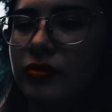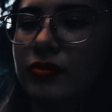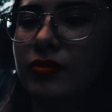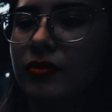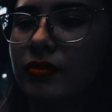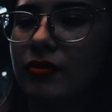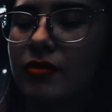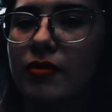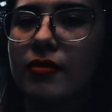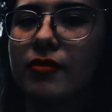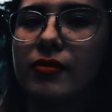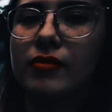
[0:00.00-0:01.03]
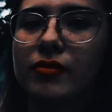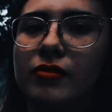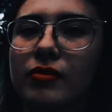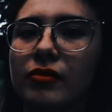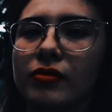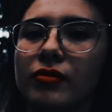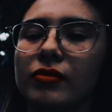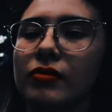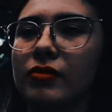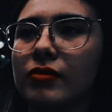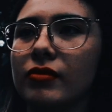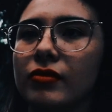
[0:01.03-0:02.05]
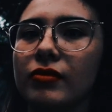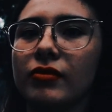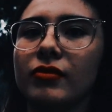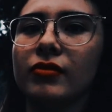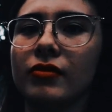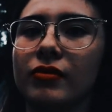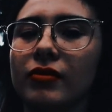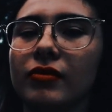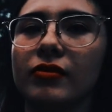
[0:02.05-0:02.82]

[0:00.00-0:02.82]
(not speaking)